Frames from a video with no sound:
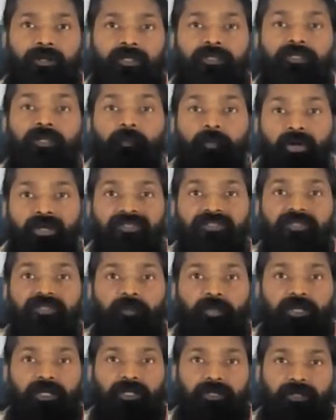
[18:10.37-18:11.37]
the
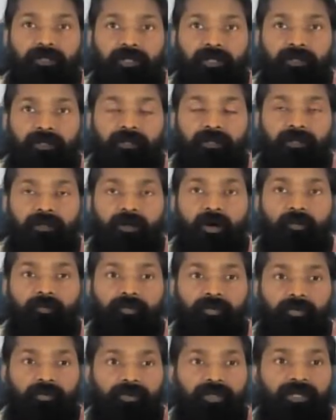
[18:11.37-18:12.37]
possibility
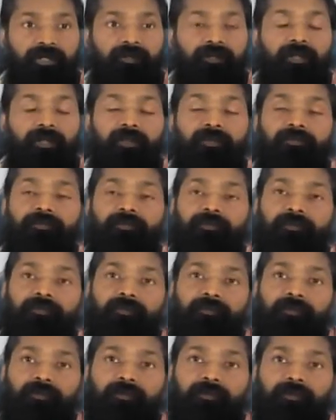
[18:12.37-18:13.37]
of
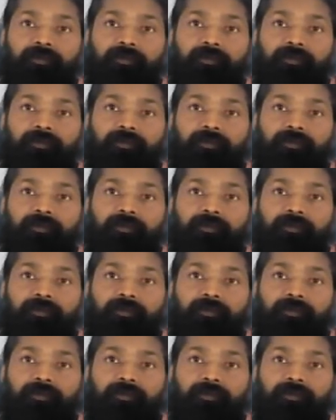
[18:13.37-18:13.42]
uniqueness.